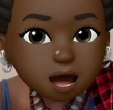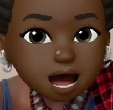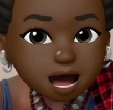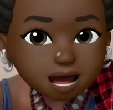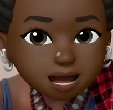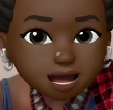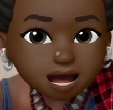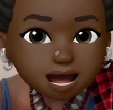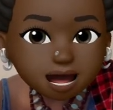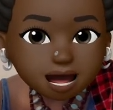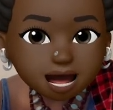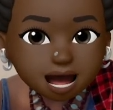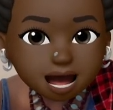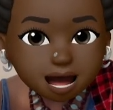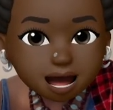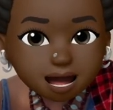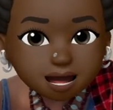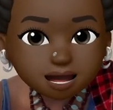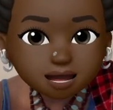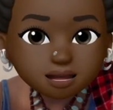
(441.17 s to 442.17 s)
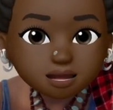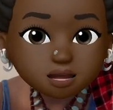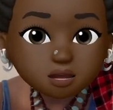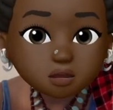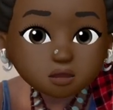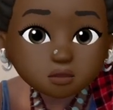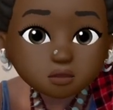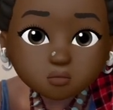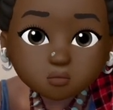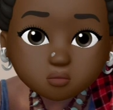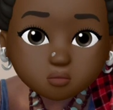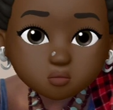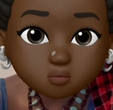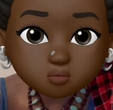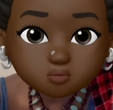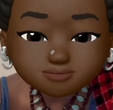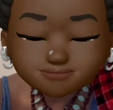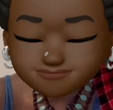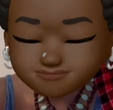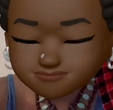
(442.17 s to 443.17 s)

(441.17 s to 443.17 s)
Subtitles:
AKA Google.